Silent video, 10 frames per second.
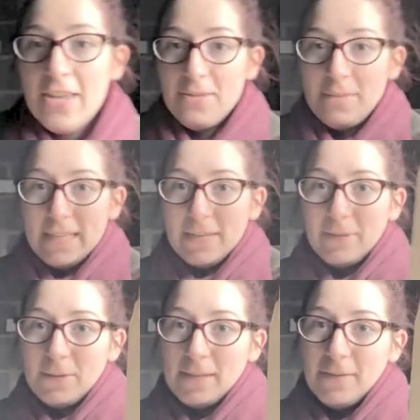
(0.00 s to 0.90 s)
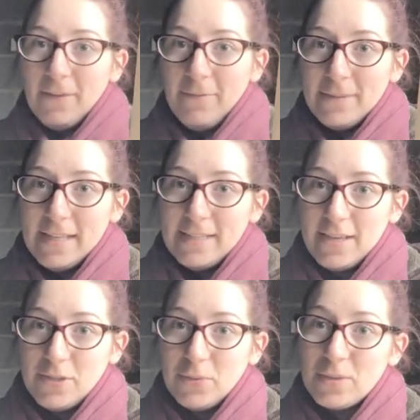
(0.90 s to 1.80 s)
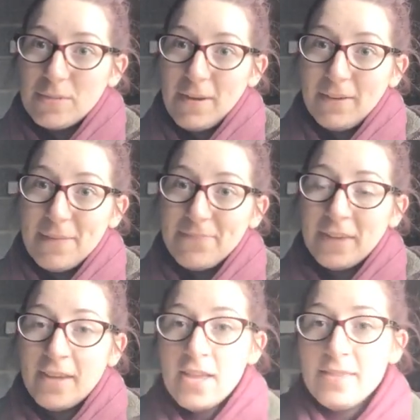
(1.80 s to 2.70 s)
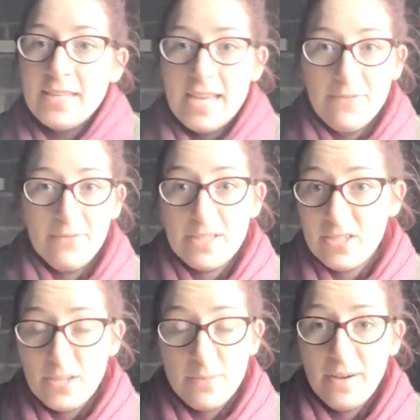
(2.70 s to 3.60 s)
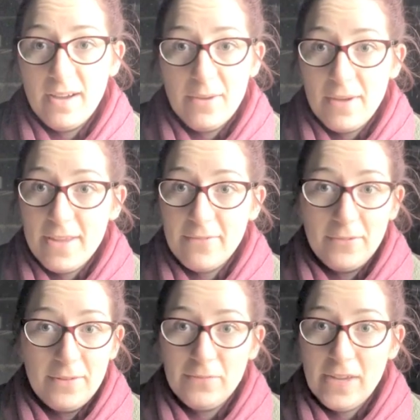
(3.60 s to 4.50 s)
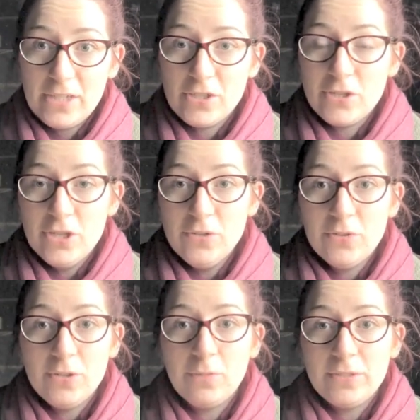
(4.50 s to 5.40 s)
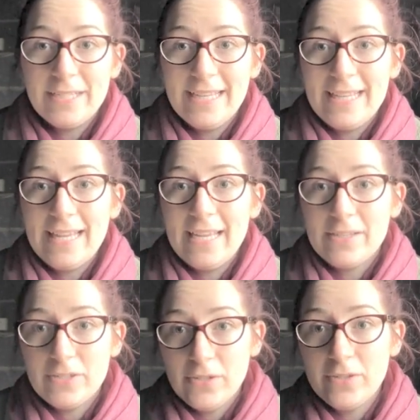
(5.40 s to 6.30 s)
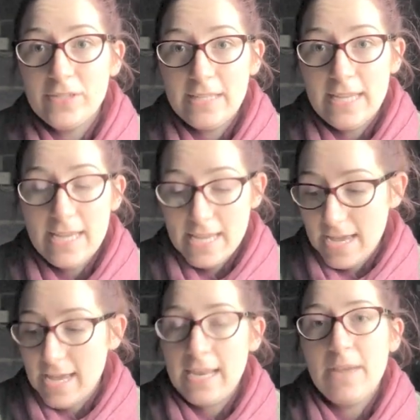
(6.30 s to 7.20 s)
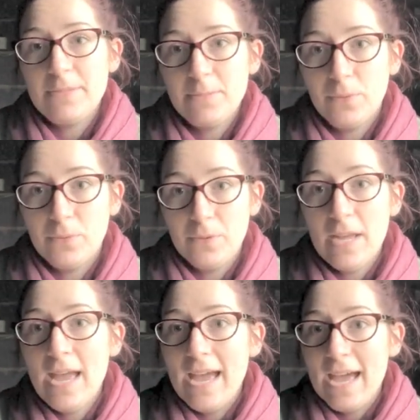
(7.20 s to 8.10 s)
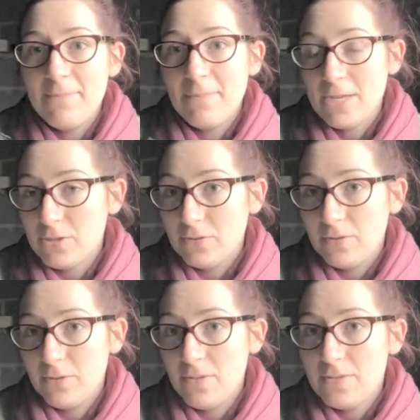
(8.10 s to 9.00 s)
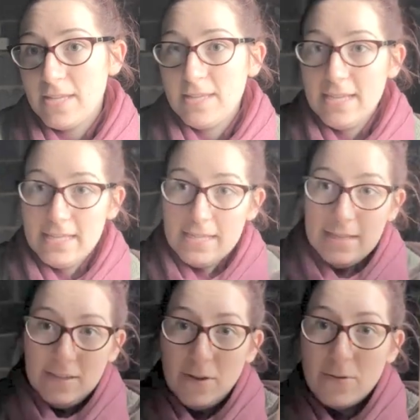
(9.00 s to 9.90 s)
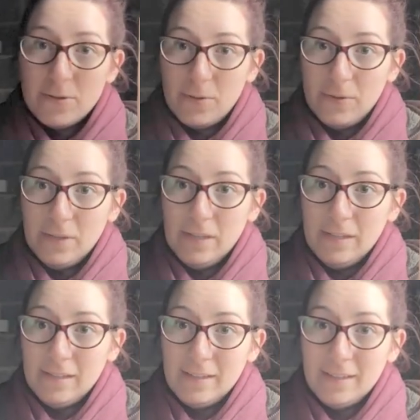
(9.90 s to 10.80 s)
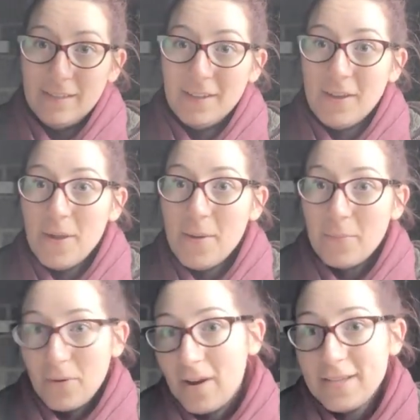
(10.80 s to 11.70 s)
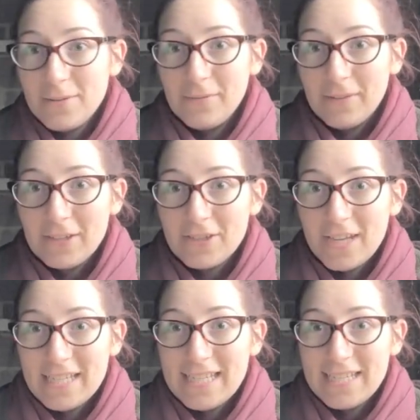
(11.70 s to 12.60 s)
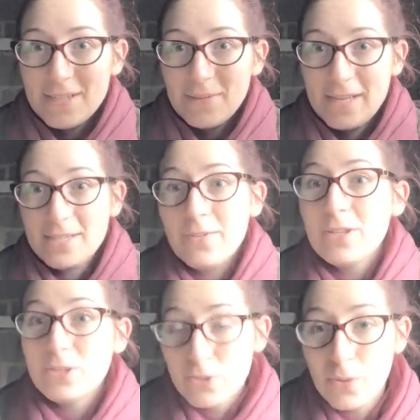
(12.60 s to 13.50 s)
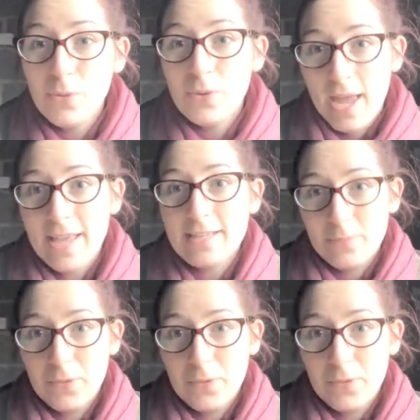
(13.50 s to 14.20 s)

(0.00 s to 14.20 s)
And you mix it with 25% surgical spirit. The navel is a super highway for infection, so you're going to want to clean that as soon as the lamb is born and make sure that this goes on prior to infection getting into it, so as soon as